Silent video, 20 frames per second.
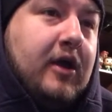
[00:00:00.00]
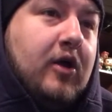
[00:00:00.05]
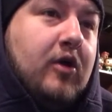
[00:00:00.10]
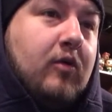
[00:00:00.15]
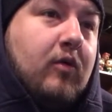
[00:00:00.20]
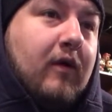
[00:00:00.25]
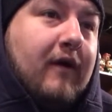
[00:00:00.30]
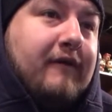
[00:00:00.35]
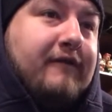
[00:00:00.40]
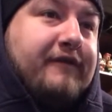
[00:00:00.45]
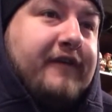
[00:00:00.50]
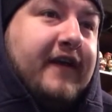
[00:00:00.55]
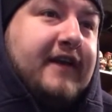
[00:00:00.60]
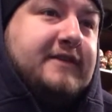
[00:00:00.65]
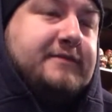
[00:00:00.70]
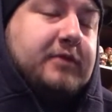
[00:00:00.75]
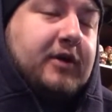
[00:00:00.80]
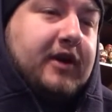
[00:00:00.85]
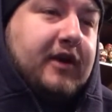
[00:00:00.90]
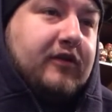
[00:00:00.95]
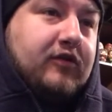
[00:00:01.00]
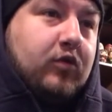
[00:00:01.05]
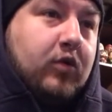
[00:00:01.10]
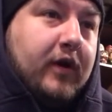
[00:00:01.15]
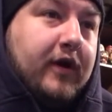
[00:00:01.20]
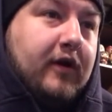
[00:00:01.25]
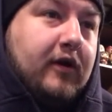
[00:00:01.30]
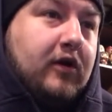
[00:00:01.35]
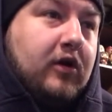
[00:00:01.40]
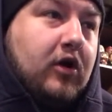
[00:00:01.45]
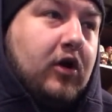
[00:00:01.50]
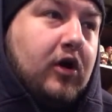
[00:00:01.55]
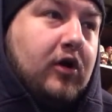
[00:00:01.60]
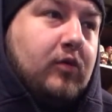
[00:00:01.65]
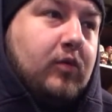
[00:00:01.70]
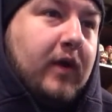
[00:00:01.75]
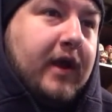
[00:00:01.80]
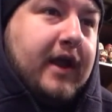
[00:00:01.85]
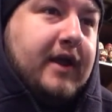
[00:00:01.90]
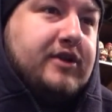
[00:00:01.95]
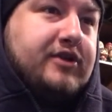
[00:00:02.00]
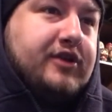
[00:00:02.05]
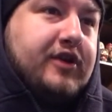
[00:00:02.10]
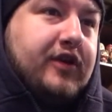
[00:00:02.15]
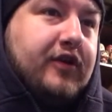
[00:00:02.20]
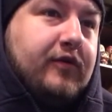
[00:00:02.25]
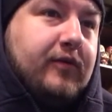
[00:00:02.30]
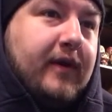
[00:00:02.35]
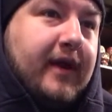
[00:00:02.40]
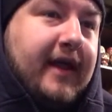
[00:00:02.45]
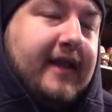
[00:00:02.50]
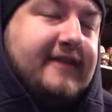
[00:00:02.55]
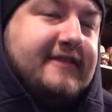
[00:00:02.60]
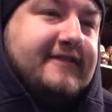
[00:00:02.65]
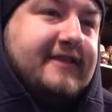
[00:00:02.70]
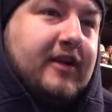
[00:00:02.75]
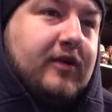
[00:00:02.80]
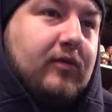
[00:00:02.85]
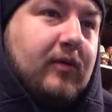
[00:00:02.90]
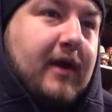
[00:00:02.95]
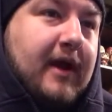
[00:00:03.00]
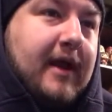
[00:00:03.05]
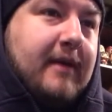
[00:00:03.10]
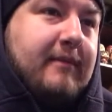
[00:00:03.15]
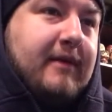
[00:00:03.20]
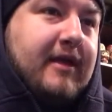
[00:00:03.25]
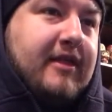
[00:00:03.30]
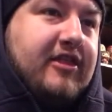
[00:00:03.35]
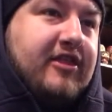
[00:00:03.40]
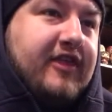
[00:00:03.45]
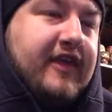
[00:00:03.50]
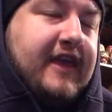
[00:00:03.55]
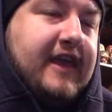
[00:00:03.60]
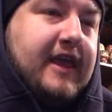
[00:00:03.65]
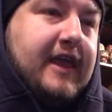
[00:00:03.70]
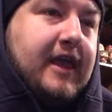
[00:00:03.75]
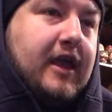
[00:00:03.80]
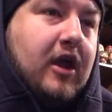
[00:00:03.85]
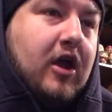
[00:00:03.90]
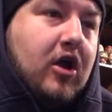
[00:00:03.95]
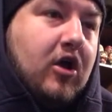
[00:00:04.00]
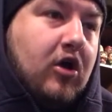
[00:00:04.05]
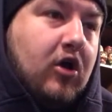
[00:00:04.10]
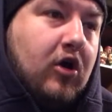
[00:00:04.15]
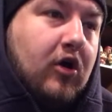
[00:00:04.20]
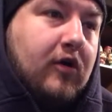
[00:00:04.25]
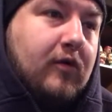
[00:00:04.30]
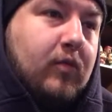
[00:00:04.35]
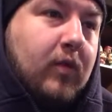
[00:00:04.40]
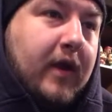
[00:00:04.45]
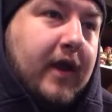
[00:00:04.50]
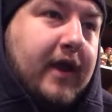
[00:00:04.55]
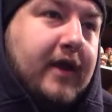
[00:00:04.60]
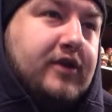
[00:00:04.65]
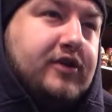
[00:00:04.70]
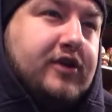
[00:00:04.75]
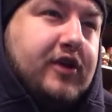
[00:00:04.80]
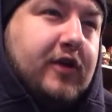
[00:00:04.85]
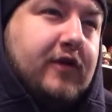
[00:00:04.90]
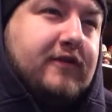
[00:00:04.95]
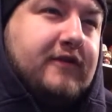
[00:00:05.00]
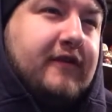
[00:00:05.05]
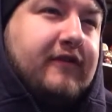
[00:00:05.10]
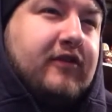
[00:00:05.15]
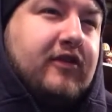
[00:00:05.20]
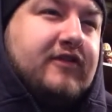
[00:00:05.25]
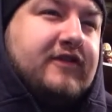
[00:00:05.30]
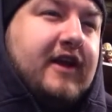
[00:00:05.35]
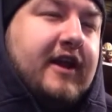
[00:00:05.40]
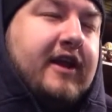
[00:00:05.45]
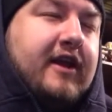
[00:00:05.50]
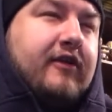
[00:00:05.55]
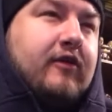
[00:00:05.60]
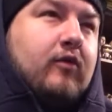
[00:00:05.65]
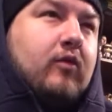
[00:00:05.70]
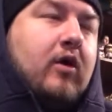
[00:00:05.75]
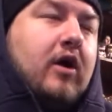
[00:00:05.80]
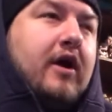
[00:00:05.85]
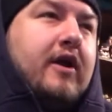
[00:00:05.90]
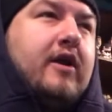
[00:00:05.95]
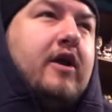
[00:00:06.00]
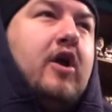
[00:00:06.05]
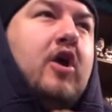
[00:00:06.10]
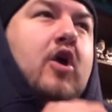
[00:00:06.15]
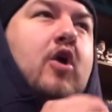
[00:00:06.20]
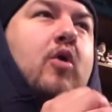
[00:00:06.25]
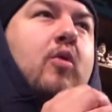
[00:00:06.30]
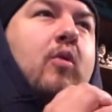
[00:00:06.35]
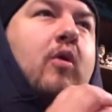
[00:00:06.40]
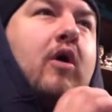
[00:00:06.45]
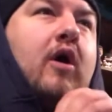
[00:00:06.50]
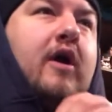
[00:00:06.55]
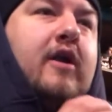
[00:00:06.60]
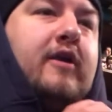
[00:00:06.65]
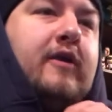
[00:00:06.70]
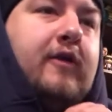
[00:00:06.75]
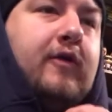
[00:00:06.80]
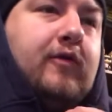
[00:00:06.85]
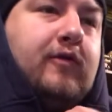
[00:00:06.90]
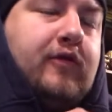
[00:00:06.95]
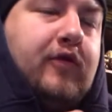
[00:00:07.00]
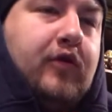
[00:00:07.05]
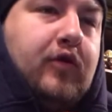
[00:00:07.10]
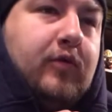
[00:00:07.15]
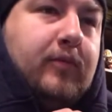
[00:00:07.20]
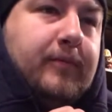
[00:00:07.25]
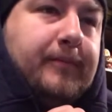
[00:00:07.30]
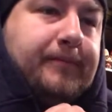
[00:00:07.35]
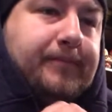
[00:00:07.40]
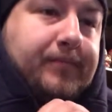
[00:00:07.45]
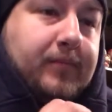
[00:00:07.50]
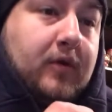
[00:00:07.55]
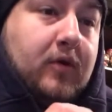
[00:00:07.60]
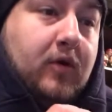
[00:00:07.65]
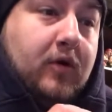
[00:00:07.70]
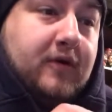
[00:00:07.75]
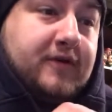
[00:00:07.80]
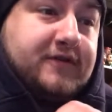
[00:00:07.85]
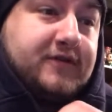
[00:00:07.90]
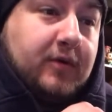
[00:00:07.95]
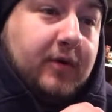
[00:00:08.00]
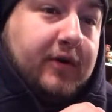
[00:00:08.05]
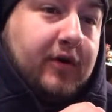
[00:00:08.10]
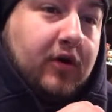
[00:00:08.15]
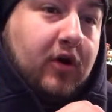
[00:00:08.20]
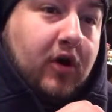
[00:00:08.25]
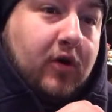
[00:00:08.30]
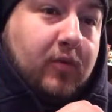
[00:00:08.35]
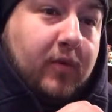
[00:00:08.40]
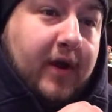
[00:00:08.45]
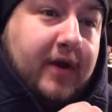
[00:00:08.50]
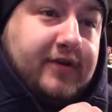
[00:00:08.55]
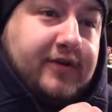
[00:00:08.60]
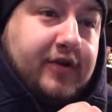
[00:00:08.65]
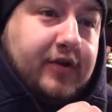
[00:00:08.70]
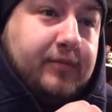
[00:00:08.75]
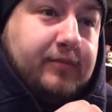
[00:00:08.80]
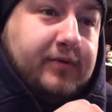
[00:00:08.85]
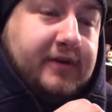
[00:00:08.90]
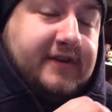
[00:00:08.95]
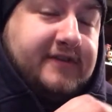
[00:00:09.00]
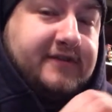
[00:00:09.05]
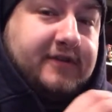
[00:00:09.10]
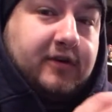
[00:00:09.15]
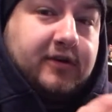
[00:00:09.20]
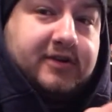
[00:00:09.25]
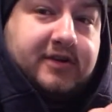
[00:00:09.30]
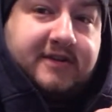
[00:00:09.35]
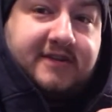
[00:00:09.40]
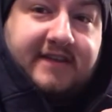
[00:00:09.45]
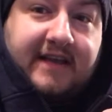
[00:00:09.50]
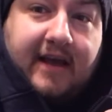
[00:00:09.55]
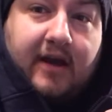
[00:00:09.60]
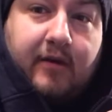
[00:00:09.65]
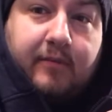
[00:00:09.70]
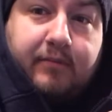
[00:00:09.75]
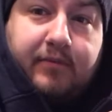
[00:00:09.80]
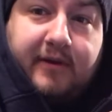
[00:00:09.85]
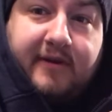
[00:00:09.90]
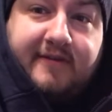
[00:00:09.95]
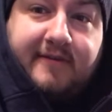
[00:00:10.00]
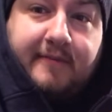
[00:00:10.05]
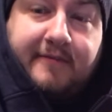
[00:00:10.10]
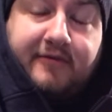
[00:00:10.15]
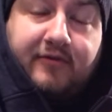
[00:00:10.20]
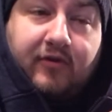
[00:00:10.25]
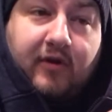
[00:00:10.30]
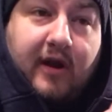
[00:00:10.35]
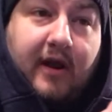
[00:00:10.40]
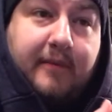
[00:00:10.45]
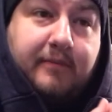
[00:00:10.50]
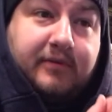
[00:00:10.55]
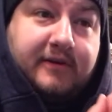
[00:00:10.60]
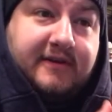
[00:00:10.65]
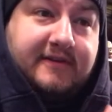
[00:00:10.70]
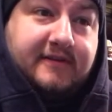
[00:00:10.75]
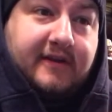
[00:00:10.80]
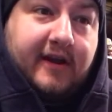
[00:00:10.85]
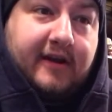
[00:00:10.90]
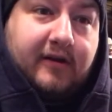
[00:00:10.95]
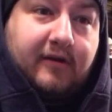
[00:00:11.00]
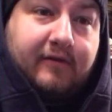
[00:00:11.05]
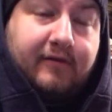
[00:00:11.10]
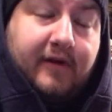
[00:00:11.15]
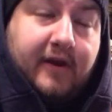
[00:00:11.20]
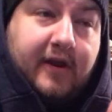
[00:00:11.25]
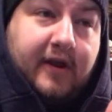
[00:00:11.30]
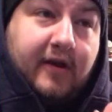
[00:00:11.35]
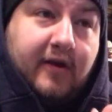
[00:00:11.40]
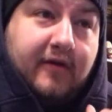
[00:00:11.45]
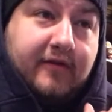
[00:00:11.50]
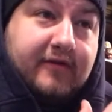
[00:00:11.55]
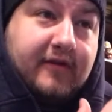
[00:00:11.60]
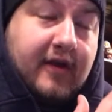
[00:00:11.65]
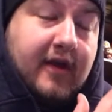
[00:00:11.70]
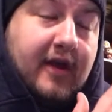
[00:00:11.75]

We're on Facebook and Twitter, Hardway HQ, Instagram, the Hardway HQs, if there's any other one. We're on YouTube, also under Hardway HQ. Please search us out. Please subscribe. Please like our videos.